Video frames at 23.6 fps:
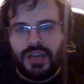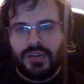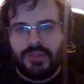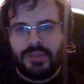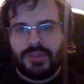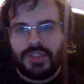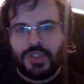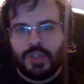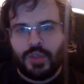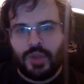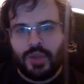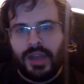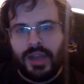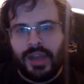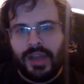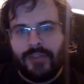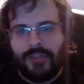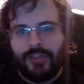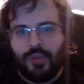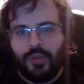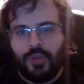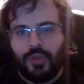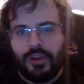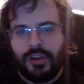sort of have
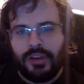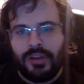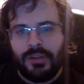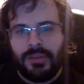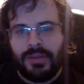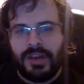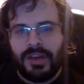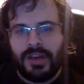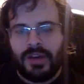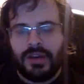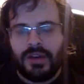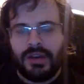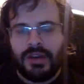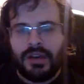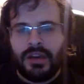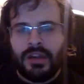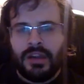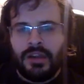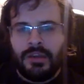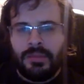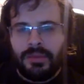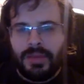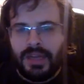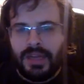to worry about
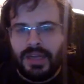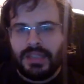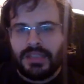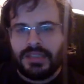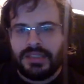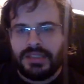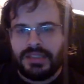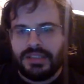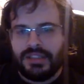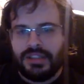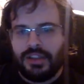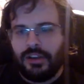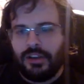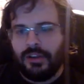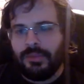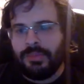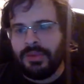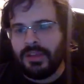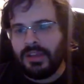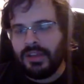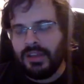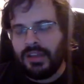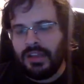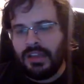Pettis'
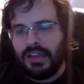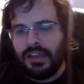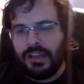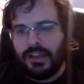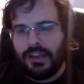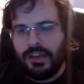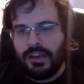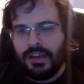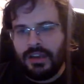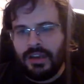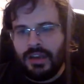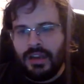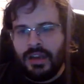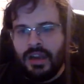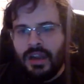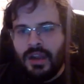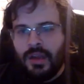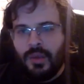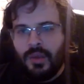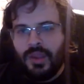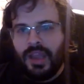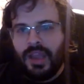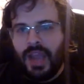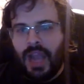durability here.
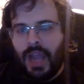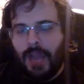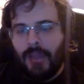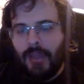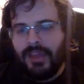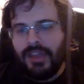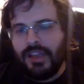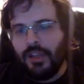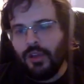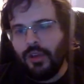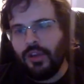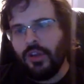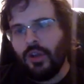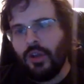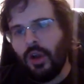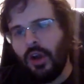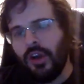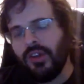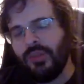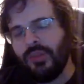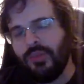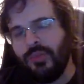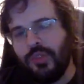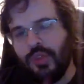You can
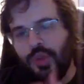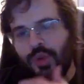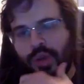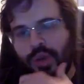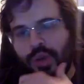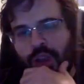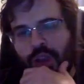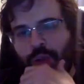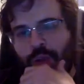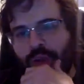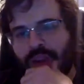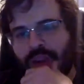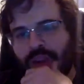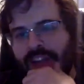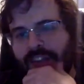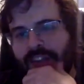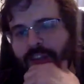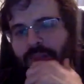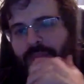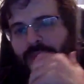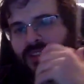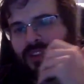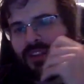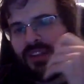call them fluky or
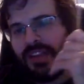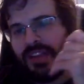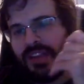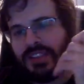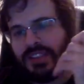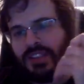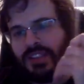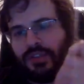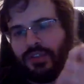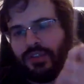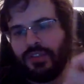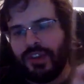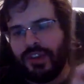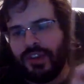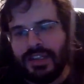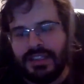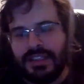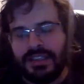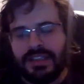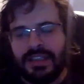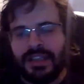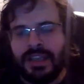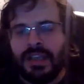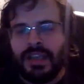whatever, but the last 2
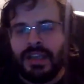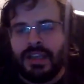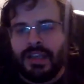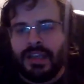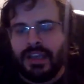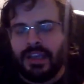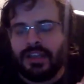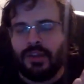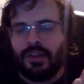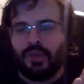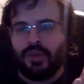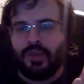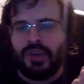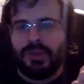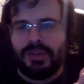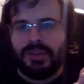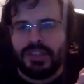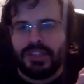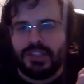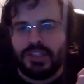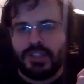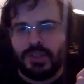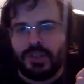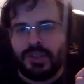fights, he had the rib
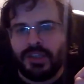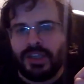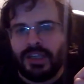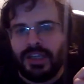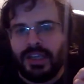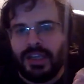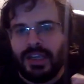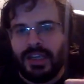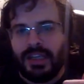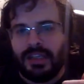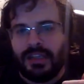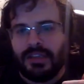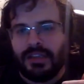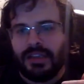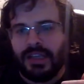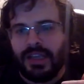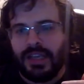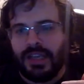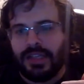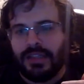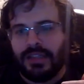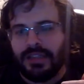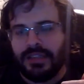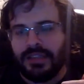injury, he
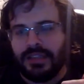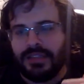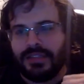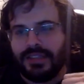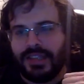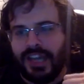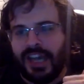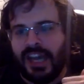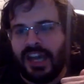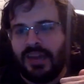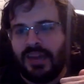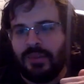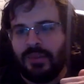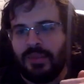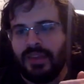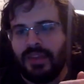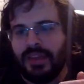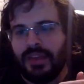had to stop,